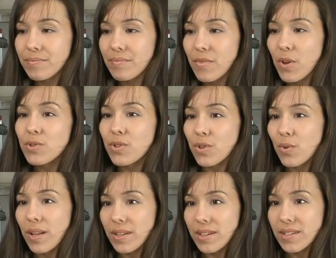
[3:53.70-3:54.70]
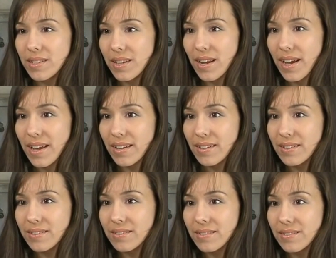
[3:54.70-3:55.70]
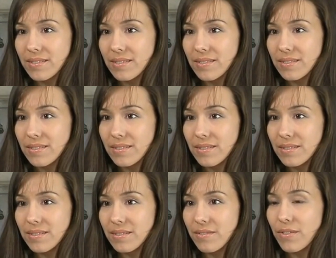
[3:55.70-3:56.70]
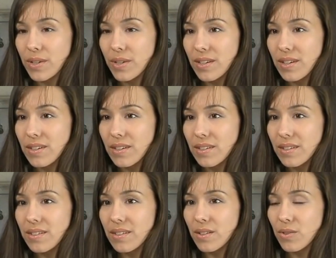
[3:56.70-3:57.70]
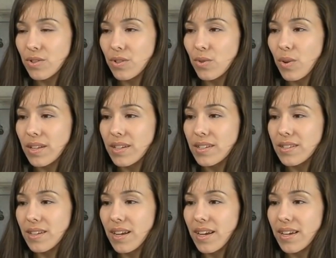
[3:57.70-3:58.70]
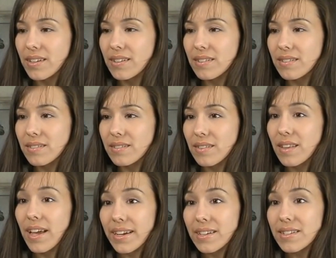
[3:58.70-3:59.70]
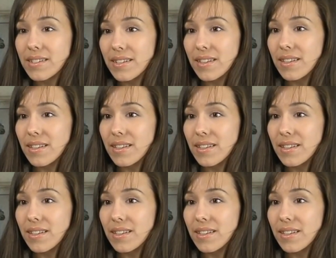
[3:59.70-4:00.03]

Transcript: those are the qualities that I focus on. Those are the qualities that I liked and